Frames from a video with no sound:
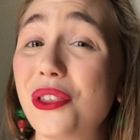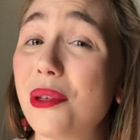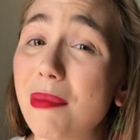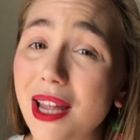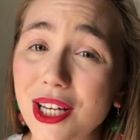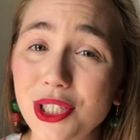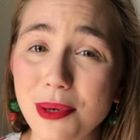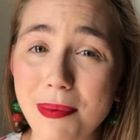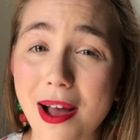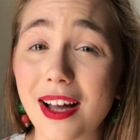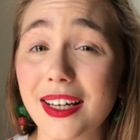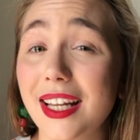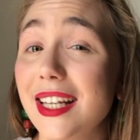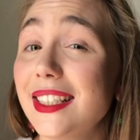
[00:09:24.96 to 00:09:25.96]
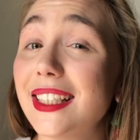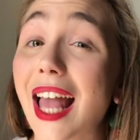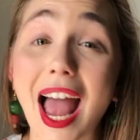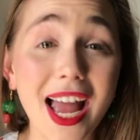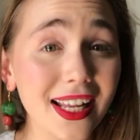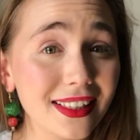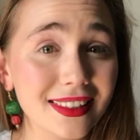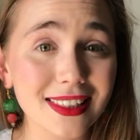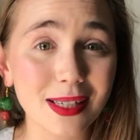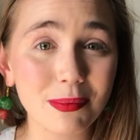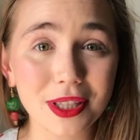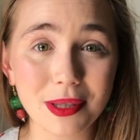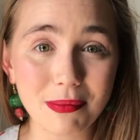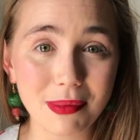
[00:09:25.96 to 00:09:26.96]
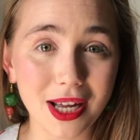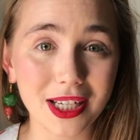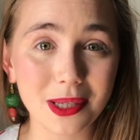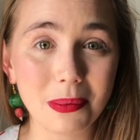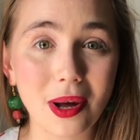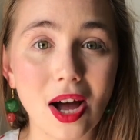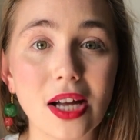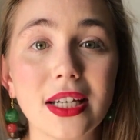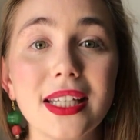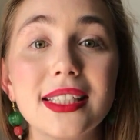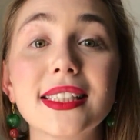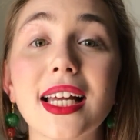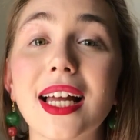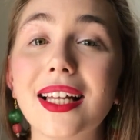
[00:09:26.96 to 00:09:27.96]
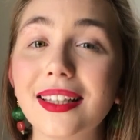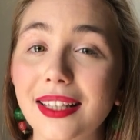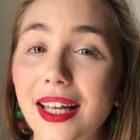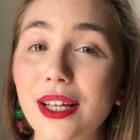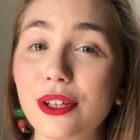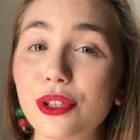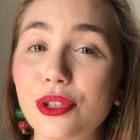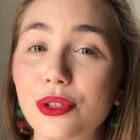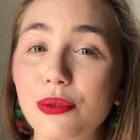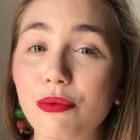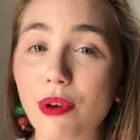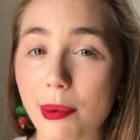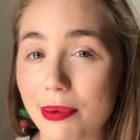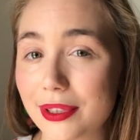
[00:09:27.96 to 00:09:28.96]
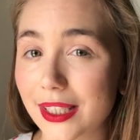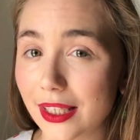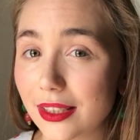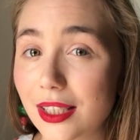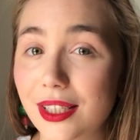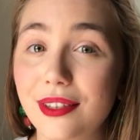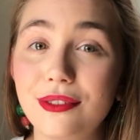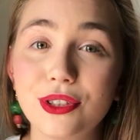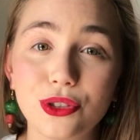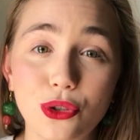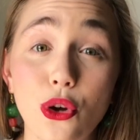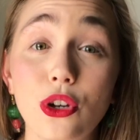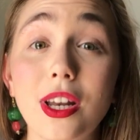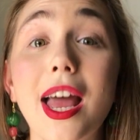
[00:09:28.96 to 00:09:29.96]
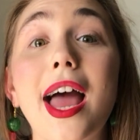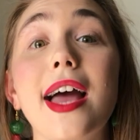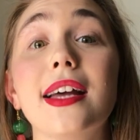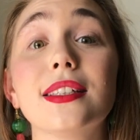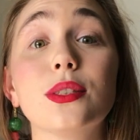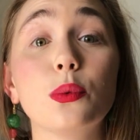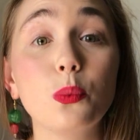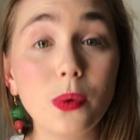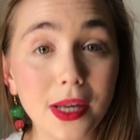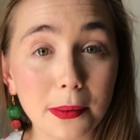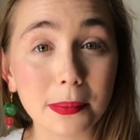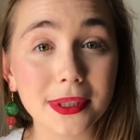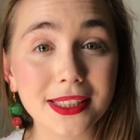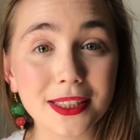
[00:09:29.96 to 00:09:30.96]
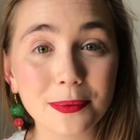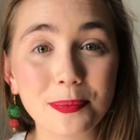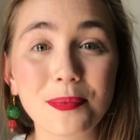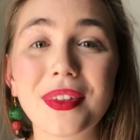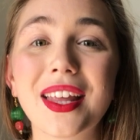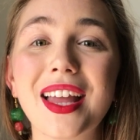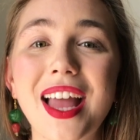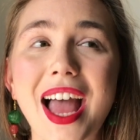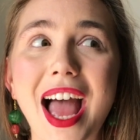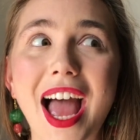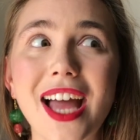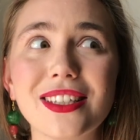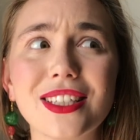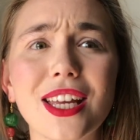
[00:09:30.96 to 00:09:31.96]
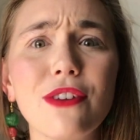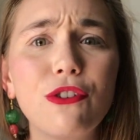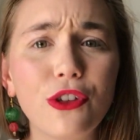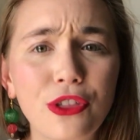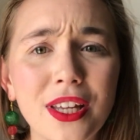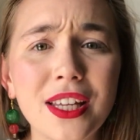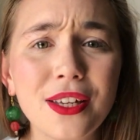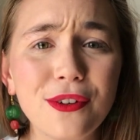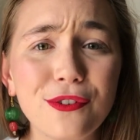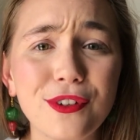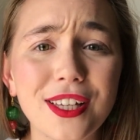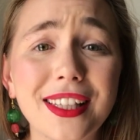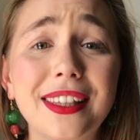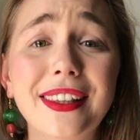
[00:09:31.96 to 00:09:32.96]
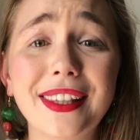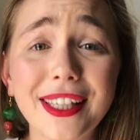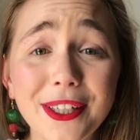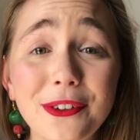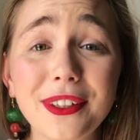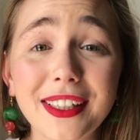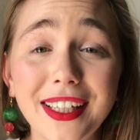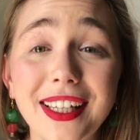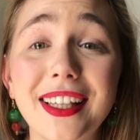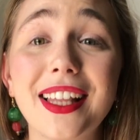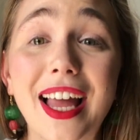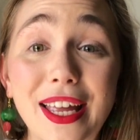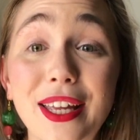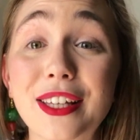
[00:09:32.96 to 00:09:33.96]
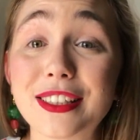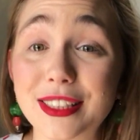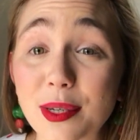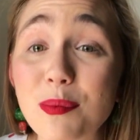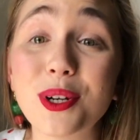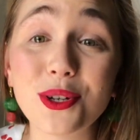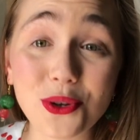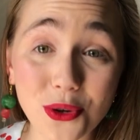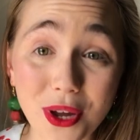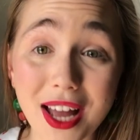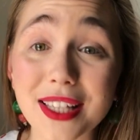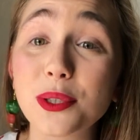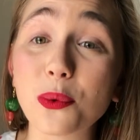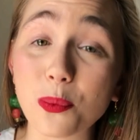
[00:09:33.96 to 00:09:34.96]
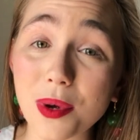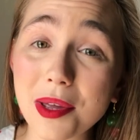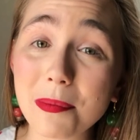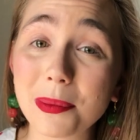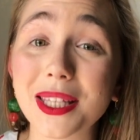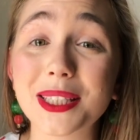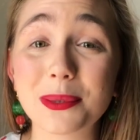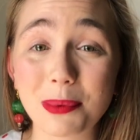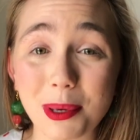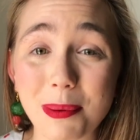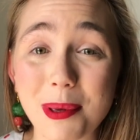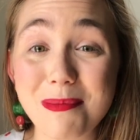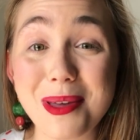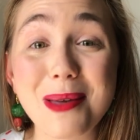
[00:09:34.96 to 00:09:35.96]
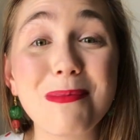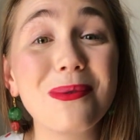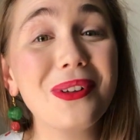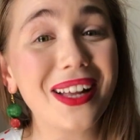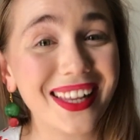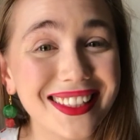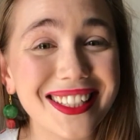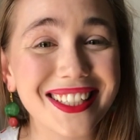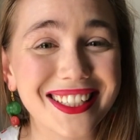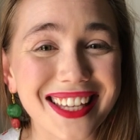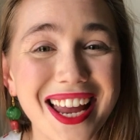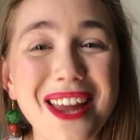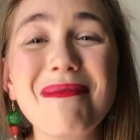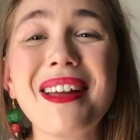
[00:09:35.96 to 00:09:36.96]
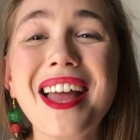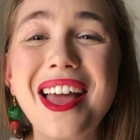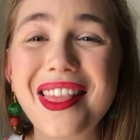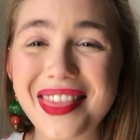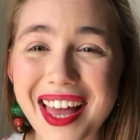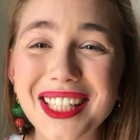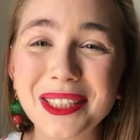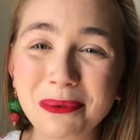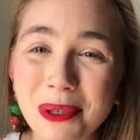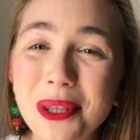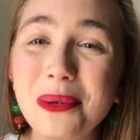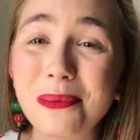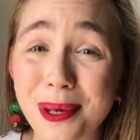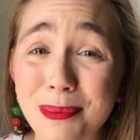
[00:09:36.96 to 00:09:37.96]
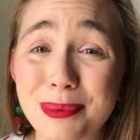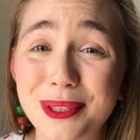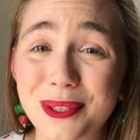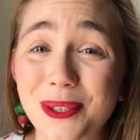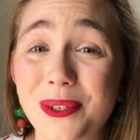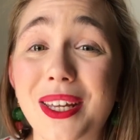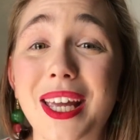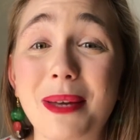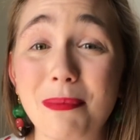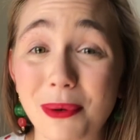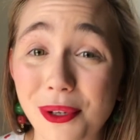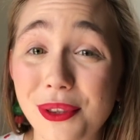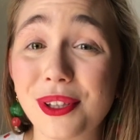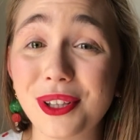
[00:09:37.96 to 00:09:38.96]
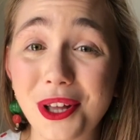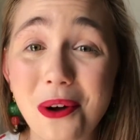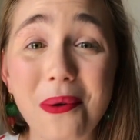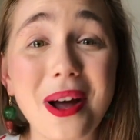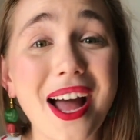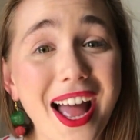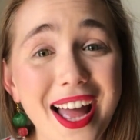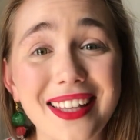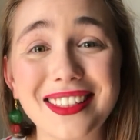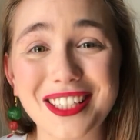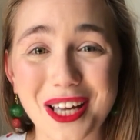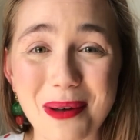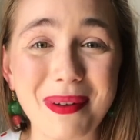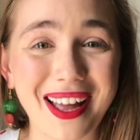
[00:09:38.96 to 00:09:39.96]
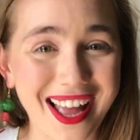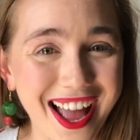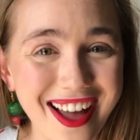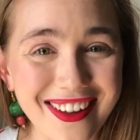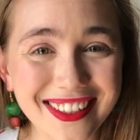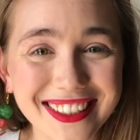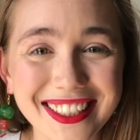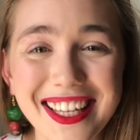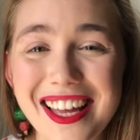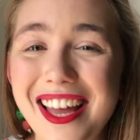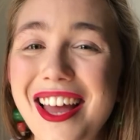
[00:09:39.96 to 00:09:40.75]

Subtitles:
the major parties and some of the minor parties elect representatives known as whips. And if you think of it literally like someone who has a whip that's whipping people into shape, that's what the whips do in both the lower and upper house.